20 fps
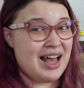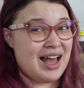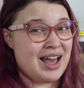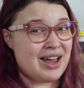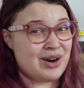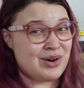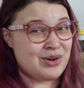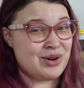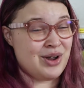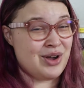
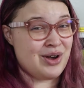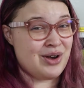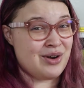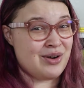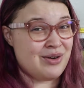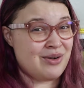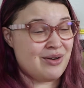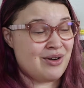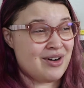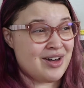I don't
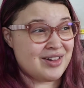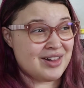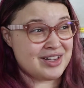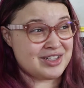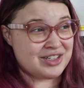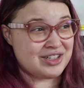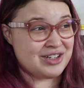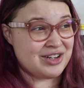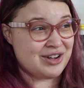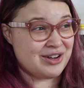know. I'll
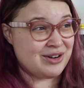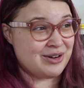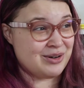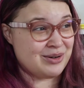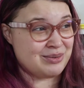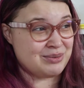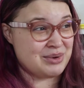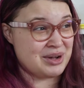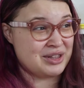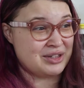let you
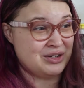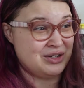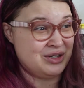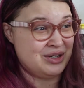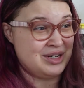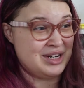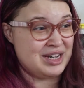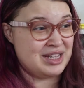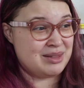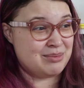know whether
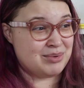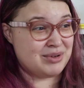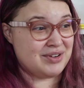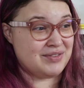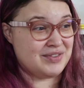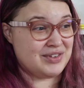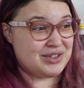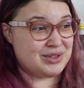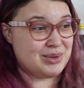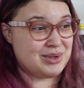you need the
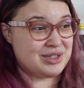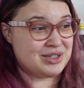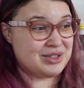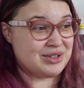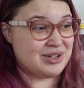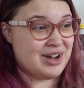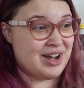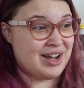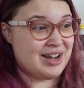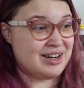previous ones
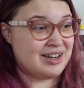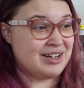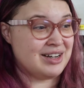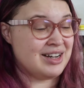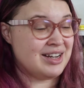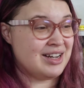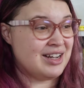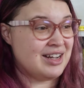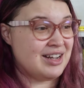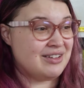or not.
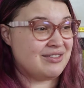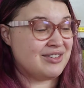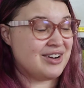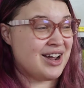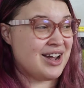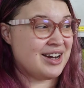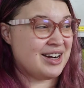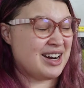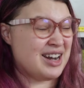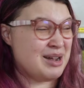If
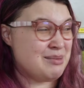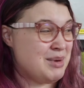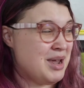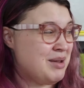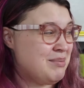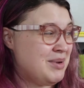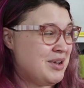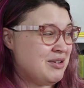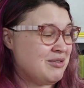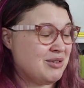not, I
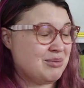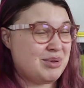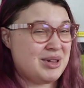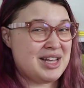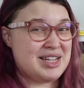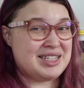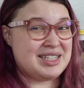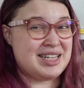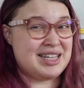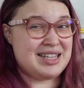may be
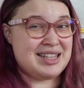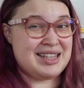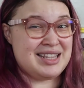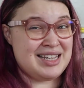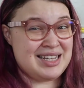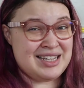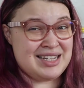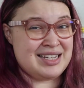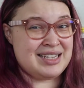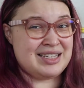replacing
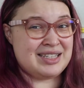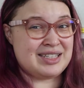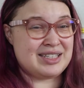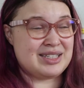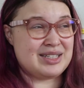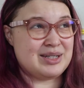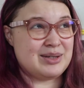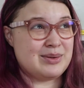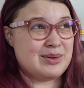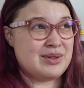
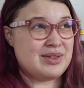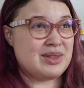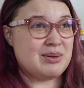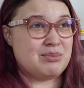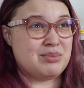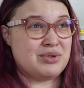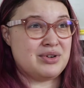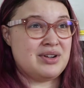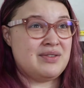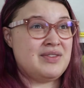these with the
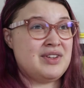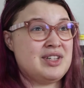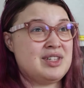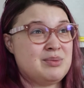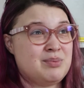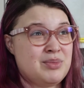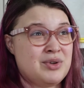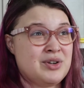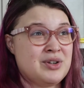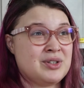
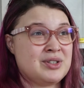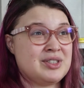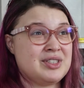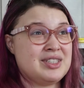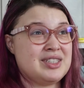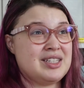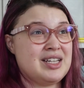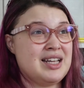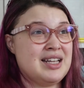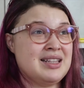previous
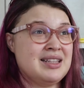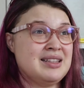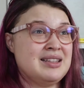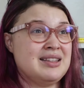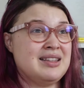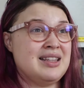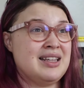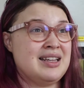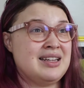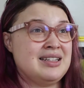books
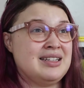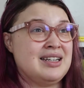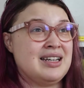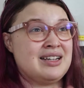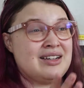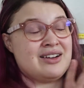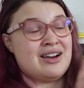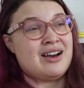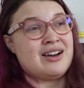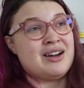and then
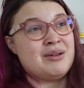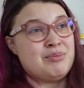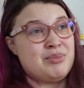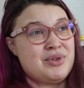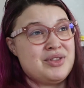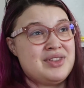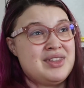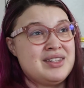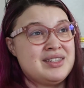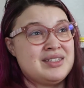get caught up
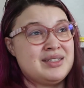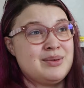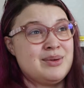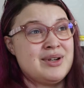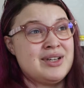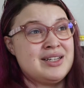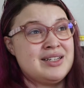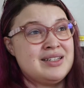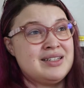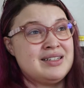with this
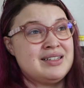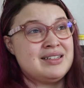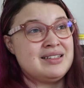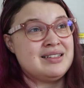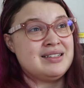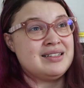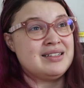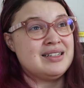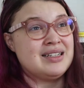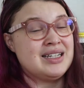
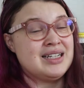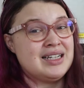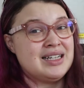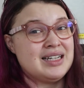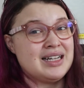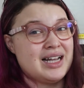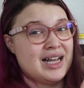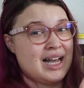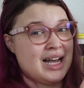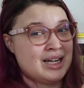one.
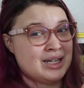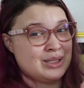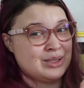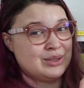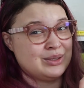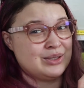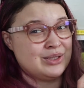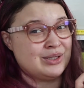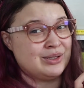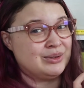I
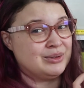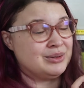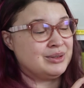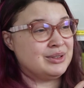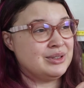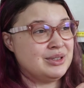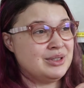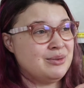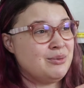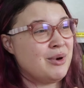don't know.
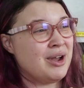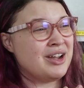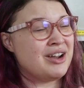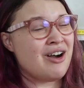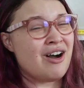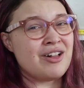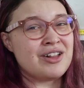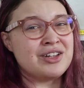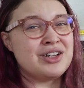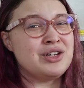Why
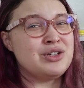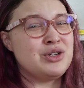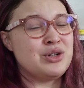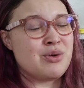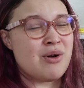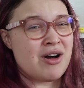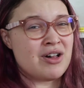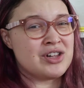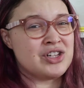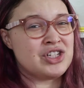call it a
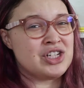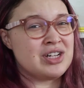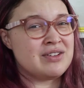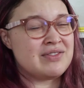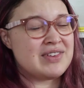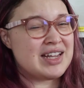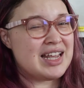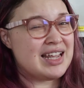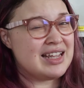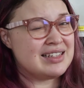duology
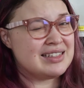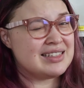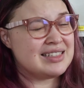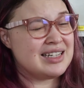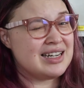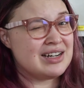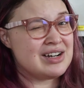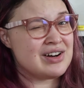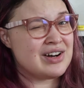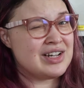if it can't
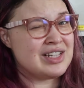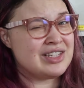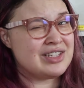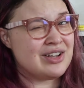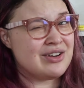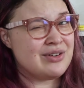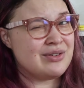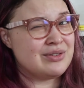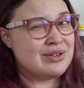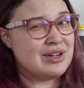stand on its
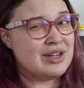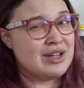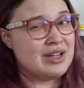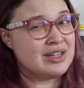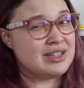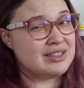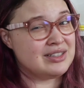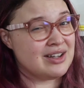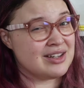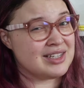own?
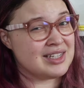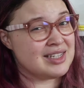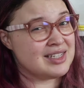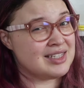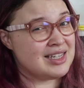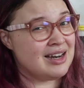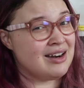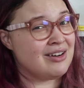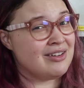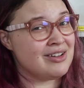Does it
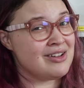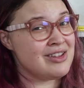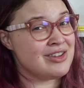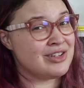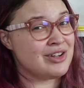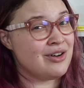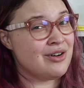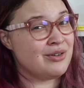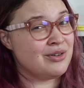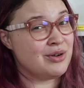stand on
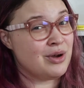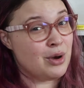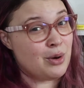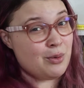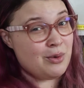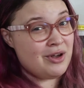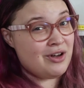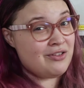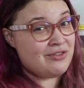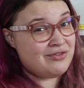its own?
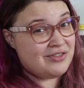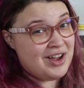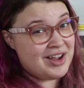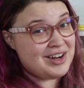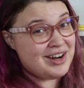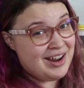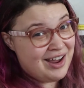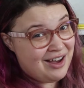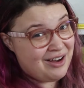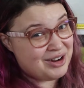We'll
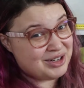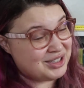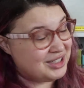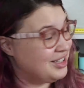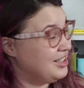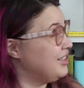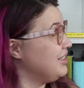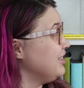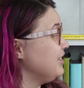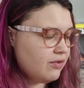find
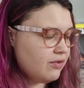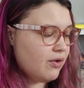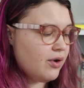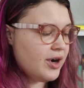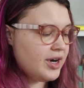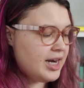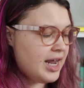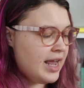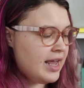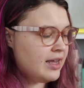out!
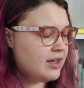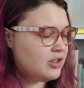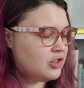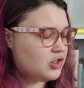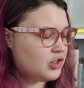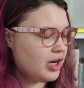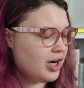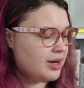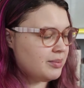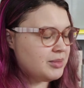For an A in
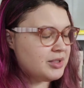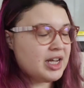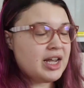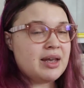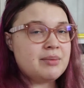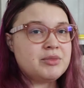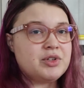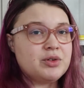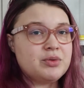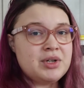Charms, I
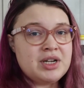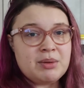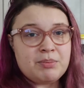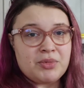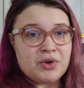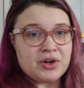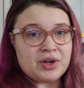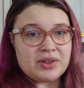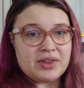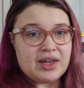am to read a
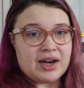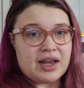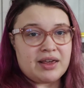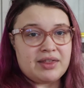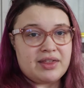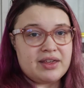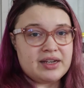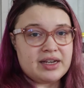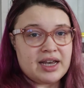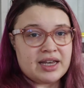book that I
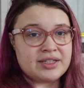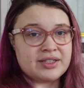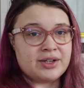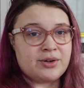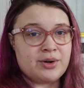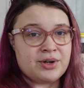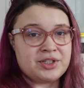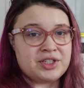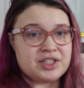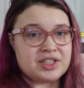think has a
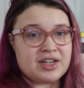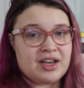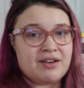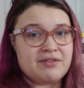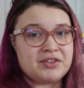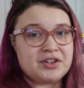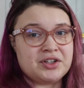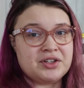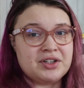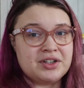gorgeous
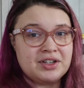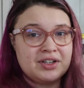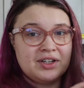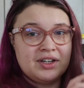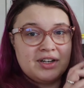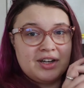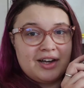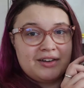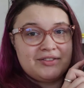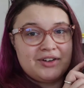cover.
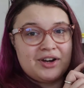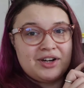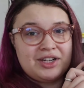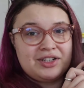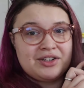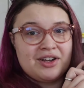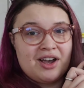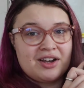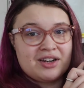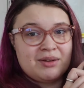I've already
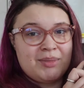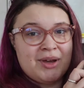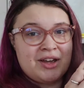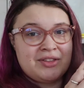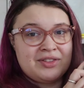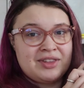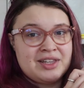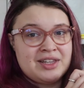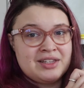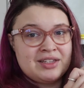talked
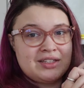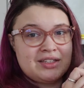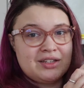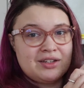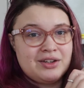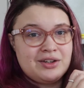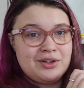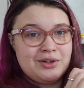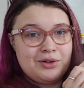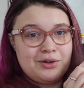about
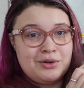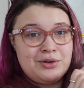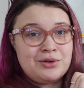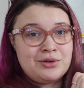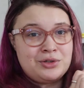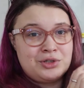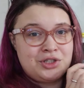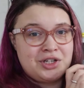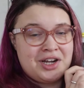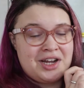this.
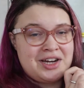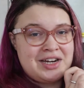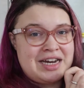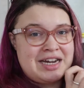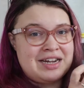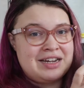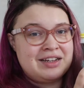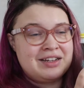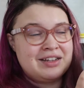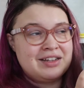Ooh,
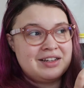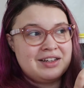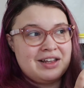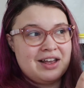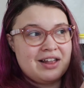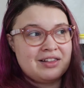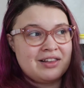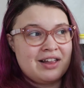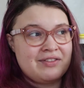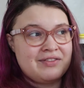shiny.
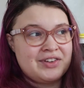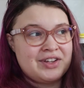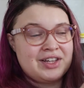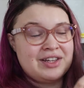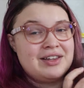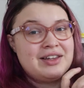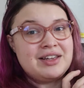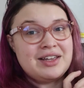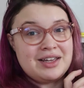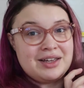I love
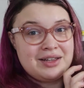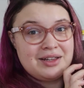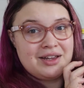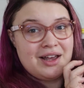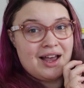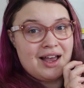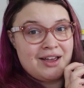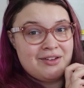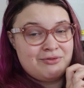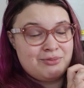it.
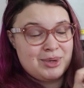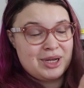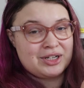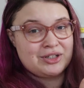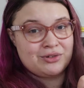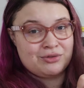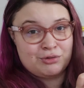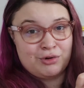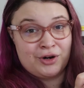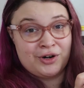I've
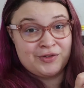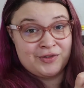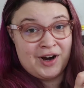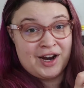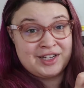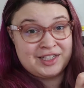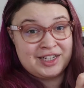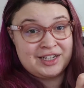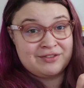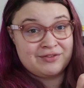picked Aurora
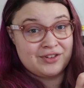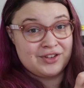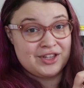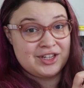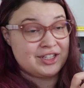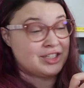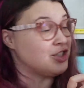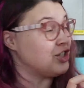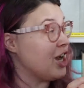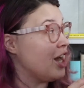Rising for
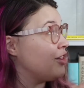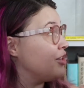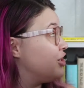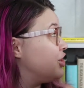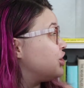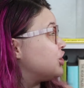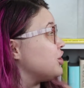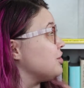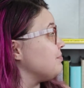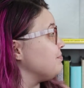this
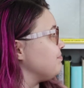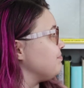challenge.